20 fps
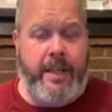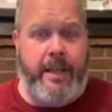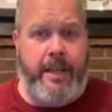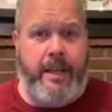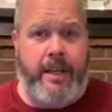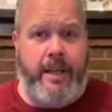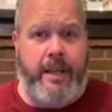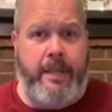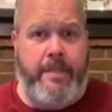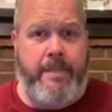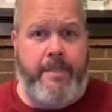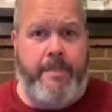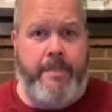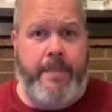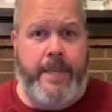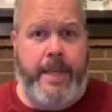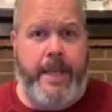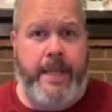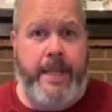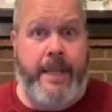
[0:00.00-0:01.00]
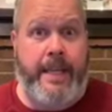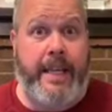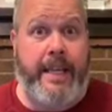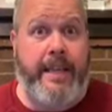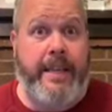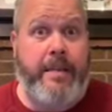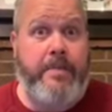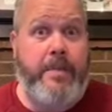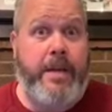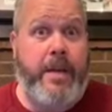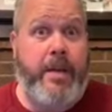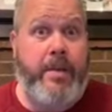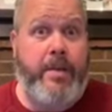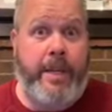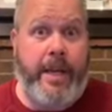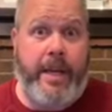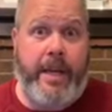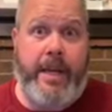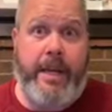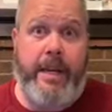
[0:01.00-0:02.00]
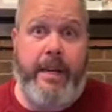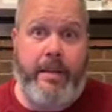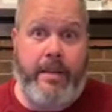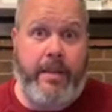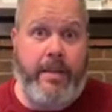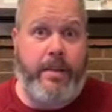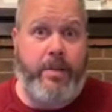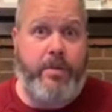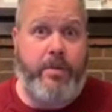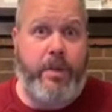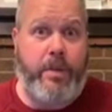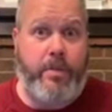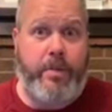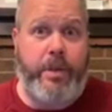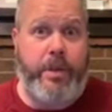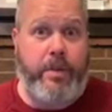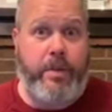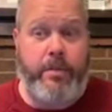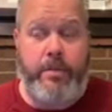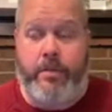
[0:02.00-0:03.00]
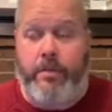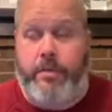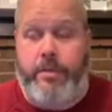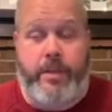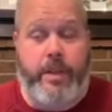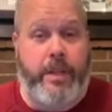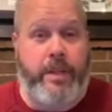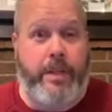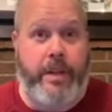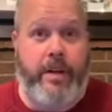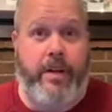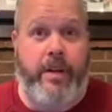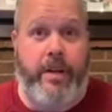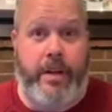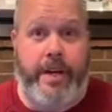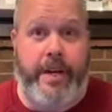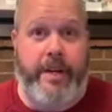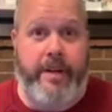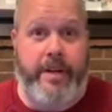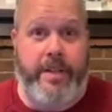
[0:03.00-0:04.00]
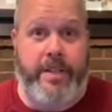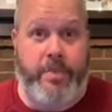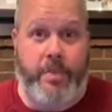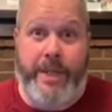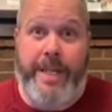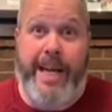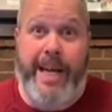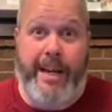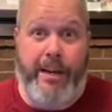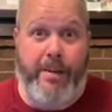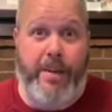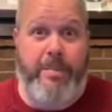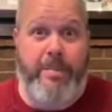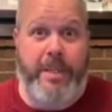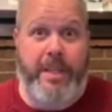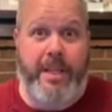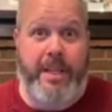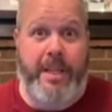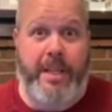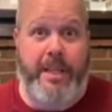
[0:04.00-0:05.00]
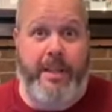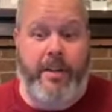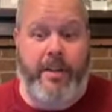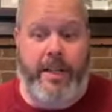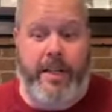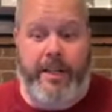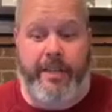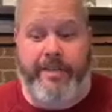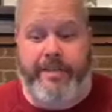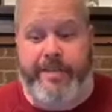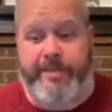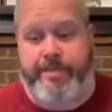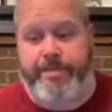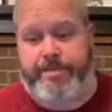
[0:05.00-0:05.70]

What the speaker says: And let them know that, hey, you know what, there are areas, we got kryptonite in our life.